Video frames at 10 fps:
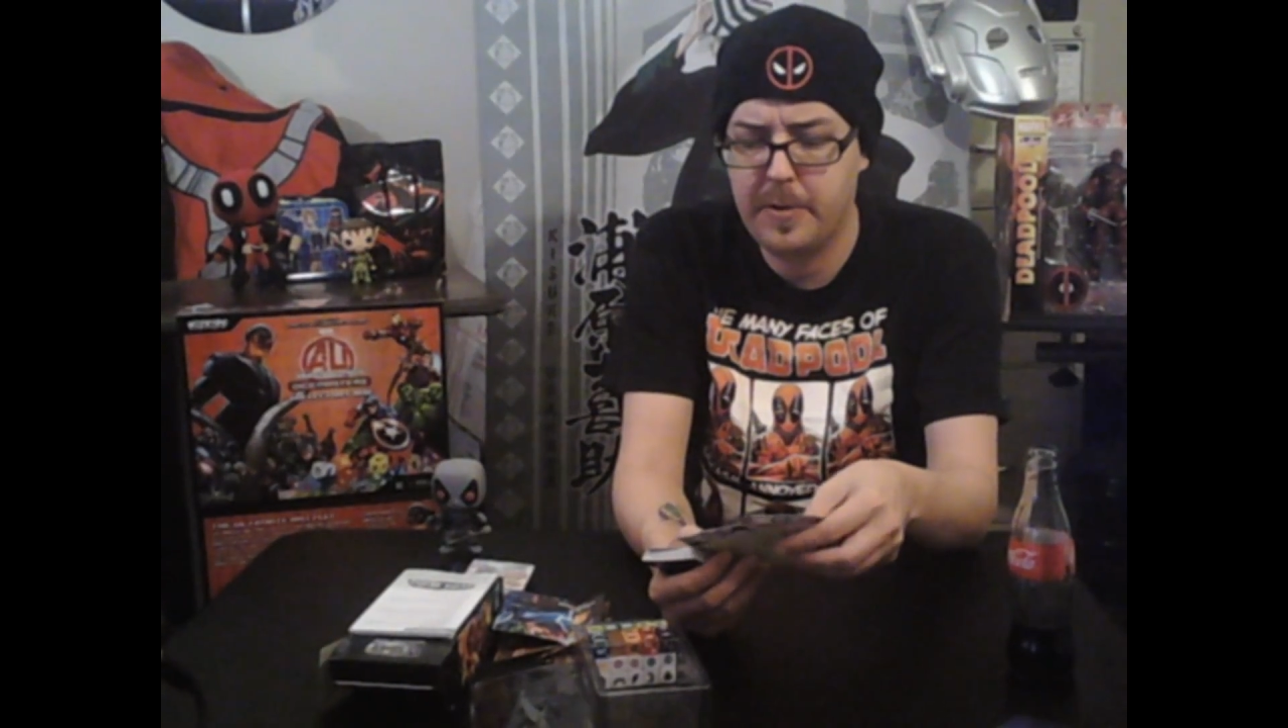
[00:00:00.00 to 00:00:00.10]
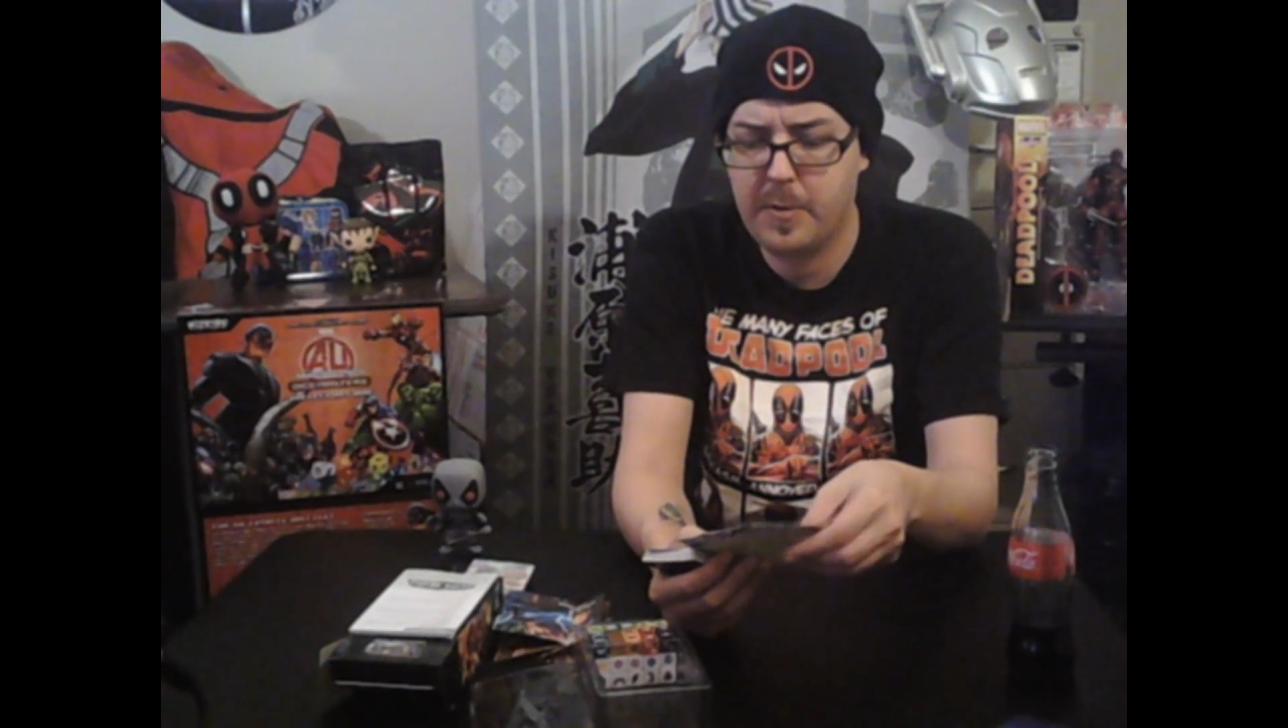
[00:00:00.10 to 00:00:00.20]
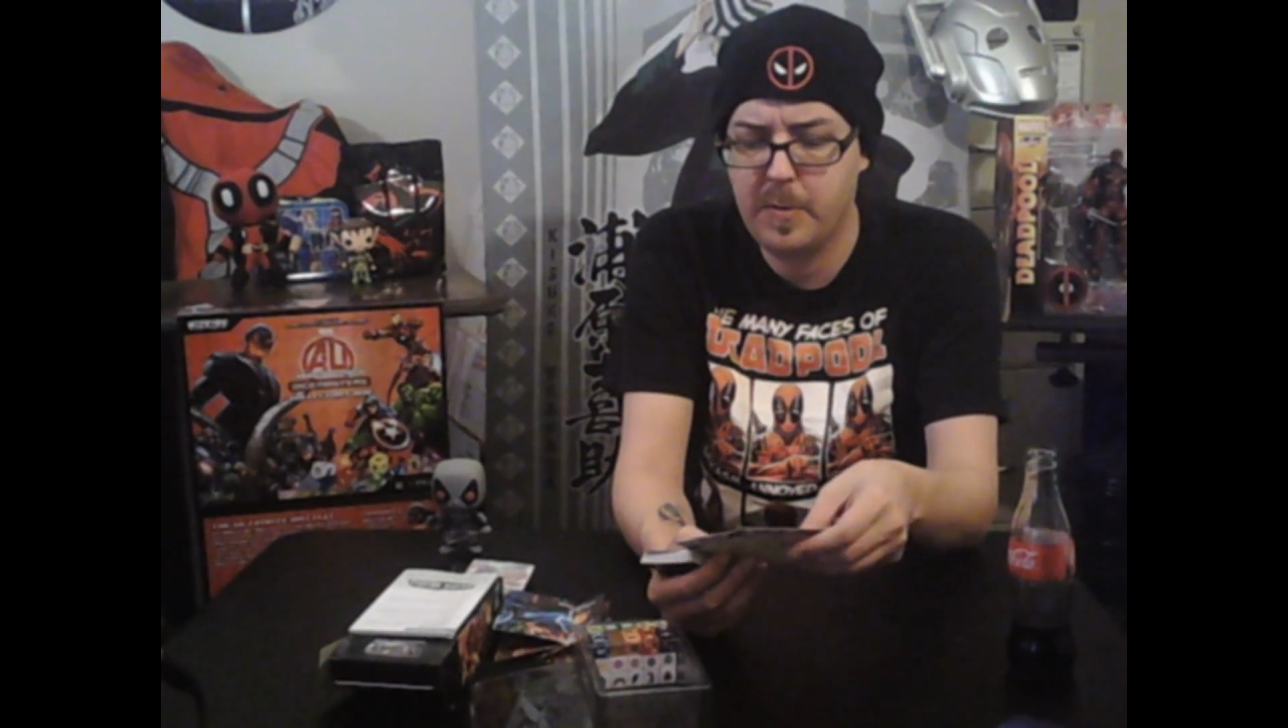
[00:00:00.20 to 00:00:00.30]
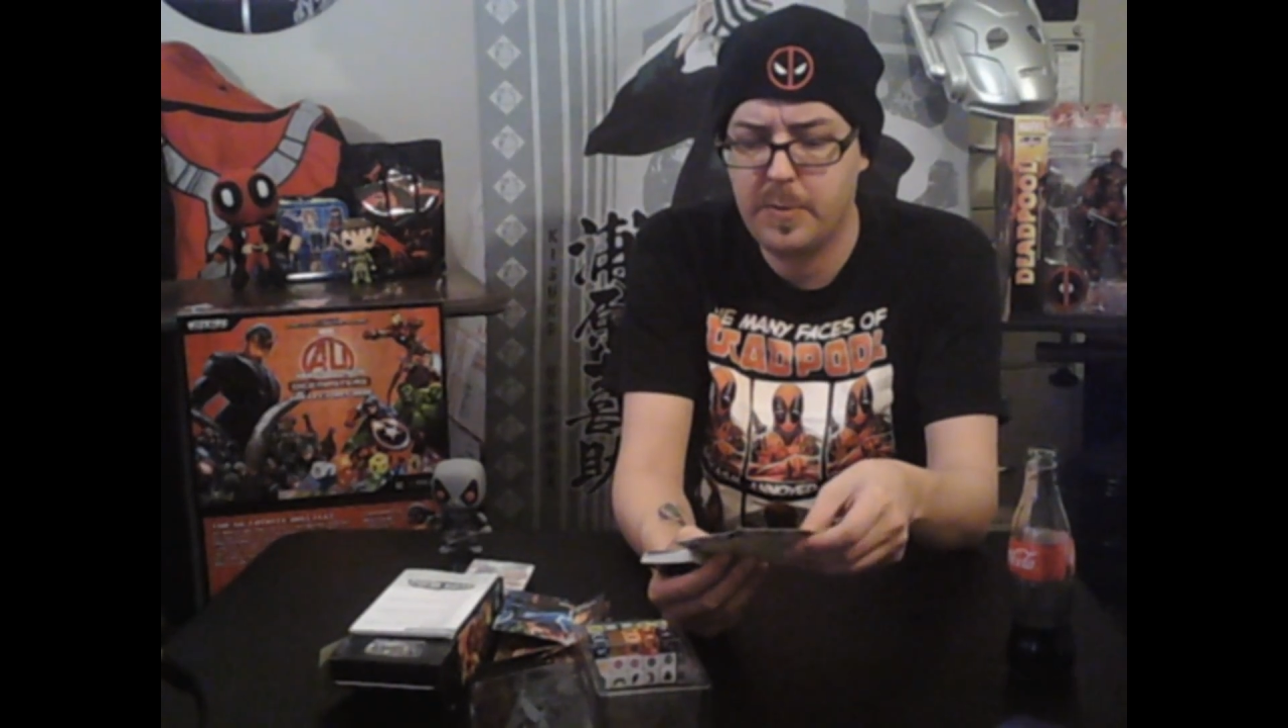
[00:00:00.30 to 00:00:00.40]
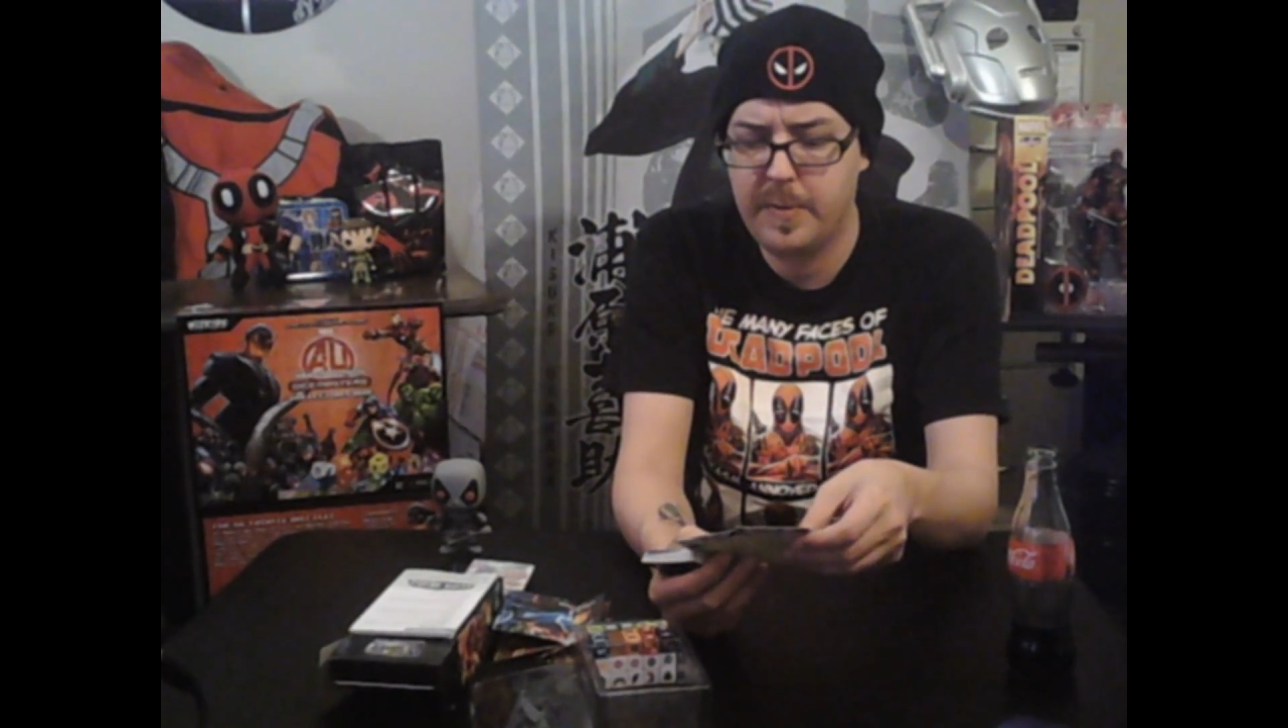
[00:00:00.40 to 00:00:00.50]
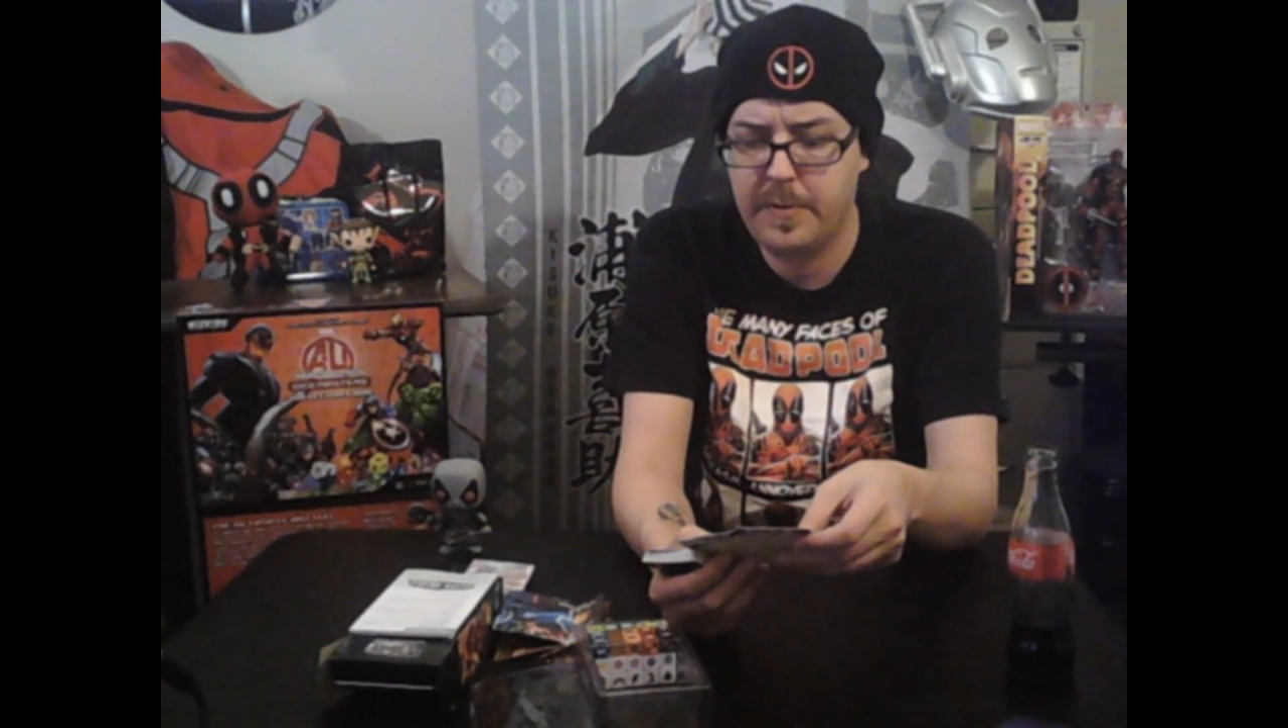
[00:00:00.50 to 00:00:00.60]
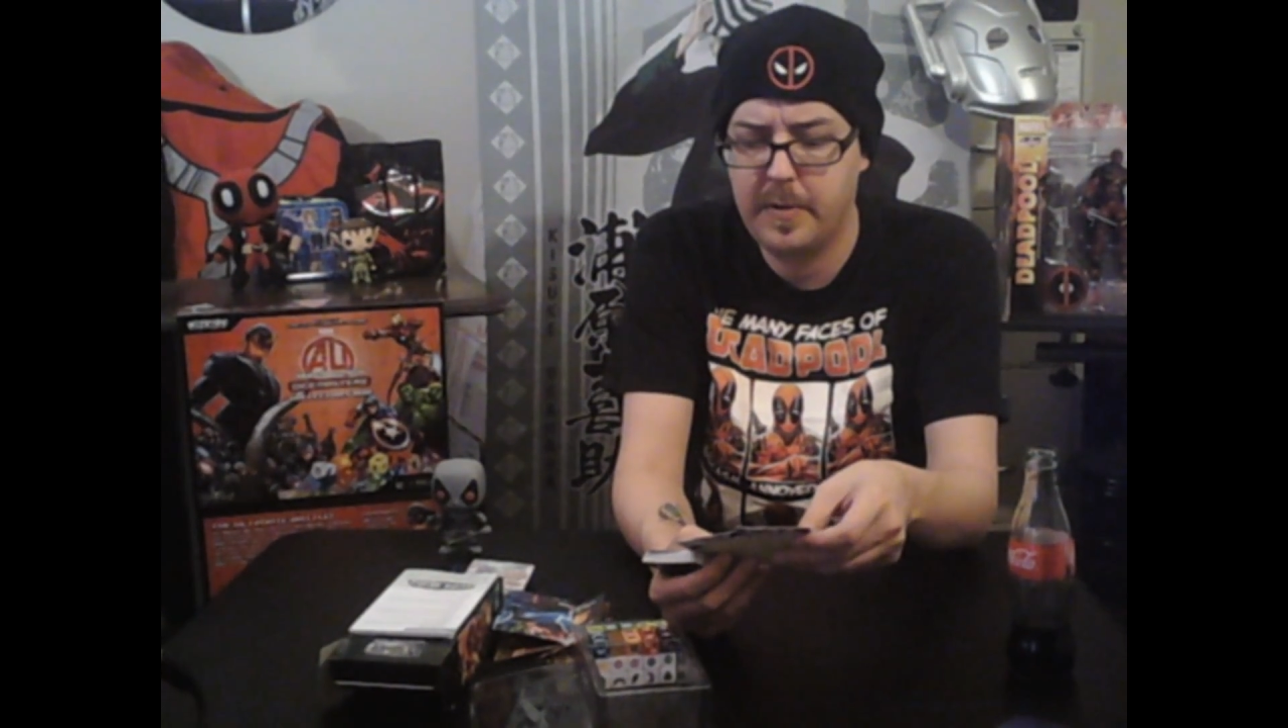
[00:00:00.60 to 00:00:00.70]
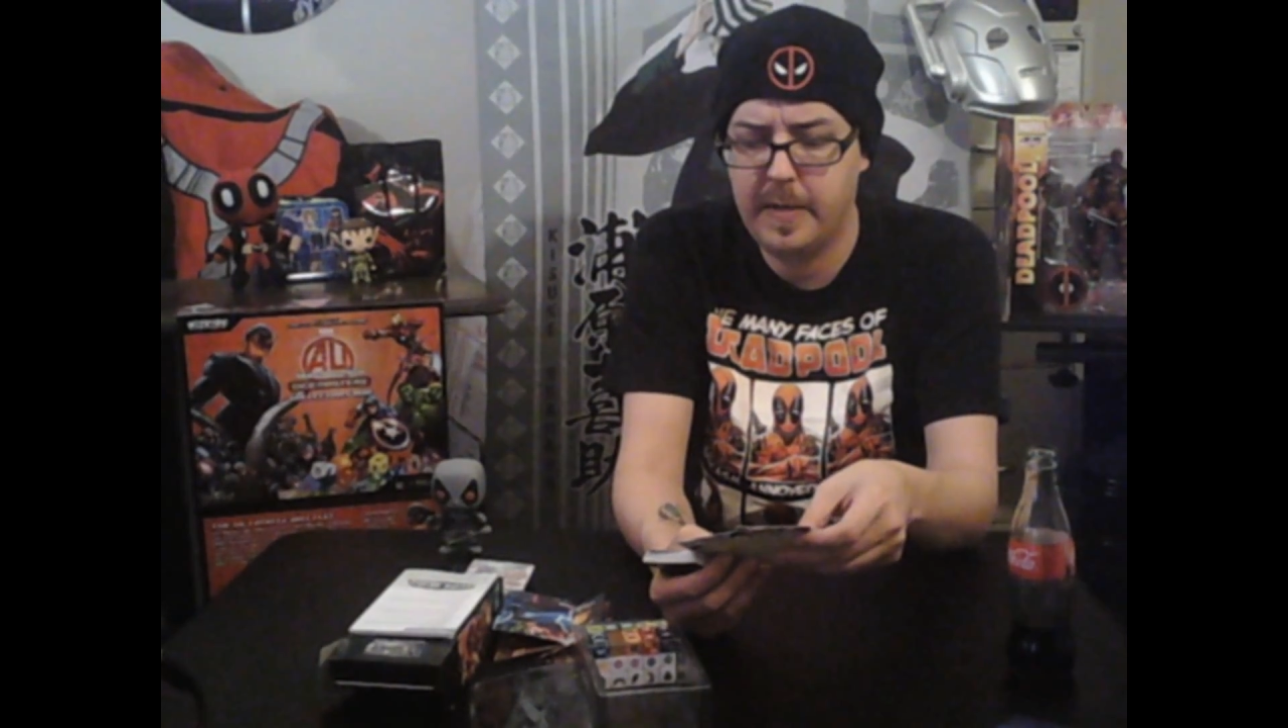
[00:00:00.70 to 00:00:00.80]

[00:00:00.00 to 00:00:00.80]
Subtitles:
not sure which ones